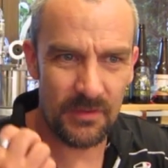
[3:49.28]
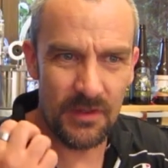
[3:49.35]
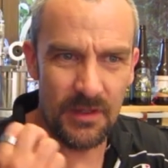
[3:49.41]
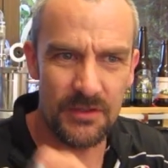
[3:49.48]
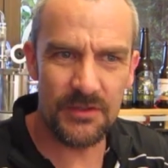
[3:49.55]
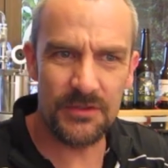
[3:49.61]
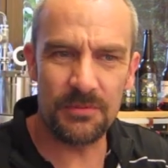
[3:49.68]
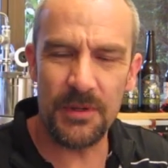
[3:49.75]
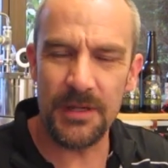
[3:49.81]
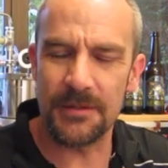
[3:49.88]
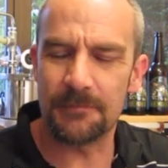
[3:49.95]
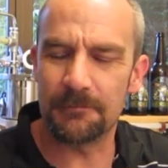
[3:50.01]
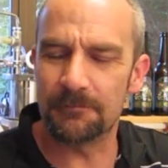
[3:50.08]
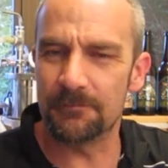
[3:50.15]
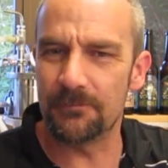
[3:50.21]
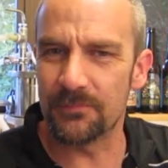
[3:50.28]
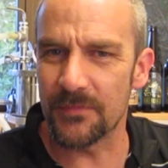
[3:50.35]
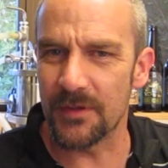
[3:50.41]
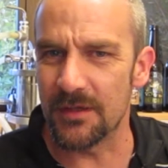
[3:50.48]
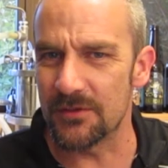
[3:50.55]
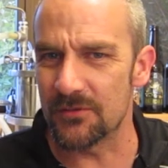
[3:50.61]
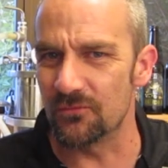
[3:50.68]
It's sweet.
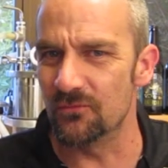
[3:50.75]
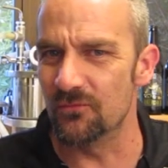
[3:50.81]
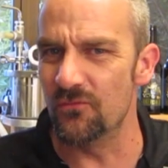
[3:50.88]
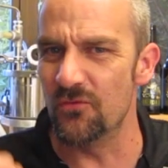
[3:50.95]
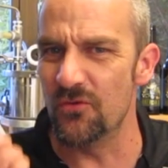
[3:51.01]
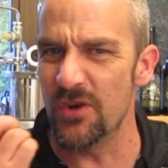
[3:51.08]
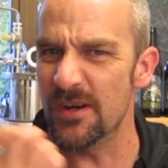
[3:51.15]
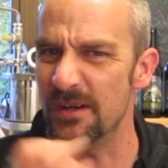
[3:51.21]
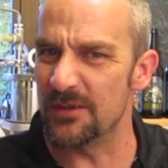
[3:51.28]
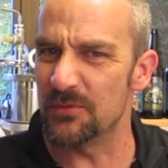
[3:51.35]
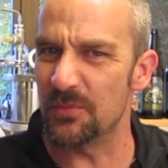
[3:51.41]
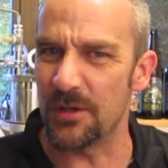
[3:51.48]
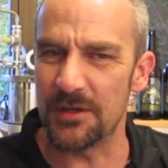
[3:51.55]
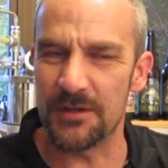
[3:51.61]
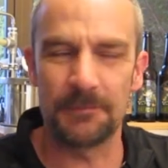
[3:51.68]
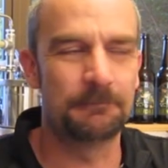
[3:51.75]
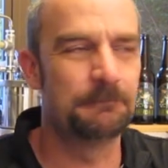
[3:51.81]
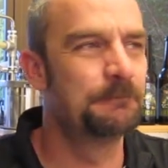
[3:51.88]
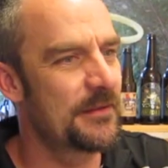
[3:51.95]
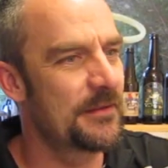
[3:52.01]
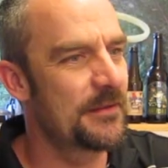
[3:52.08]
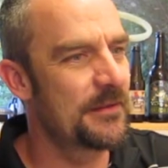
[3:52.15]
It's really sweet.
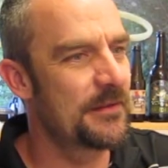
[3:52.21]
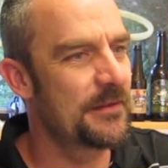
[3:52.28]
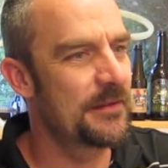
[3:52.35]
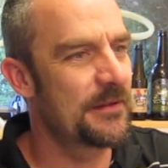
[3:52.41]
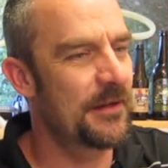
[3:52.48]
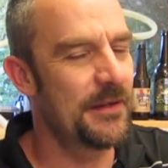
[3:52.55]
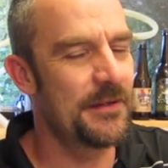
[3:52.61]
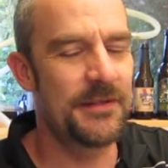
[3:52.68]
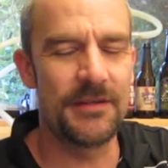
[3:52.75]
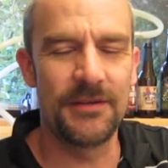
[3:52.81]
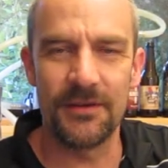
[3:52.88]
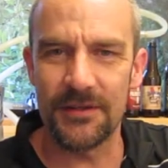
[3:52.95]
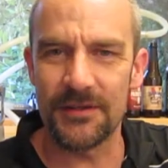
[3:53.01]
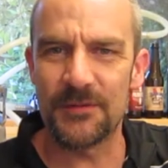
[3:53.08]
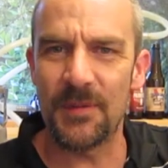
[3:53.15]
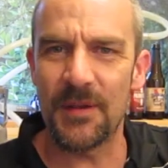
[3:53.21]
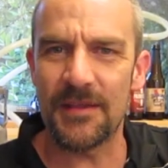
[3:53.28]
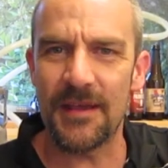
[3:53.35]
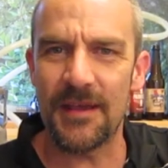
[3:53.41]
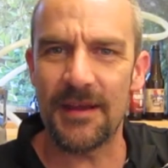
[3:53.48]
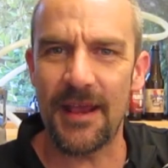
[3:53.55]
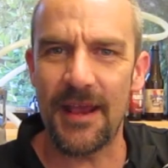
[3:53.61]
I did not expect
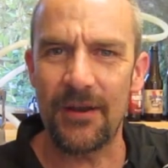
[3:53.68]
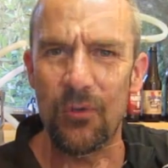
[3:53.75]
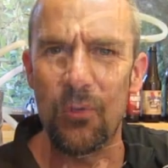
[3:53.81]
that at